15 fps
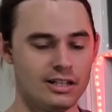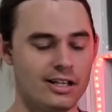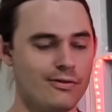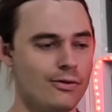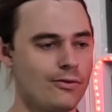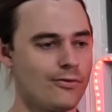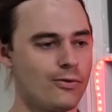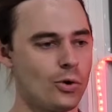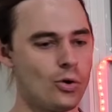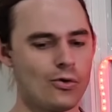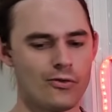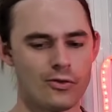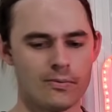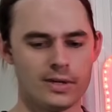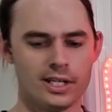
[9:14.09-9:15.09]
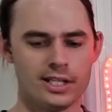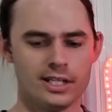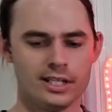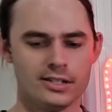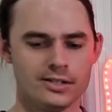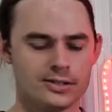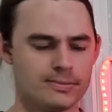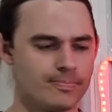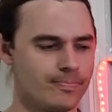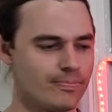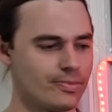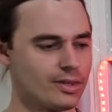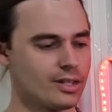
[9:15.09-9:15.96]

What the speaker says: Level 4 for me is,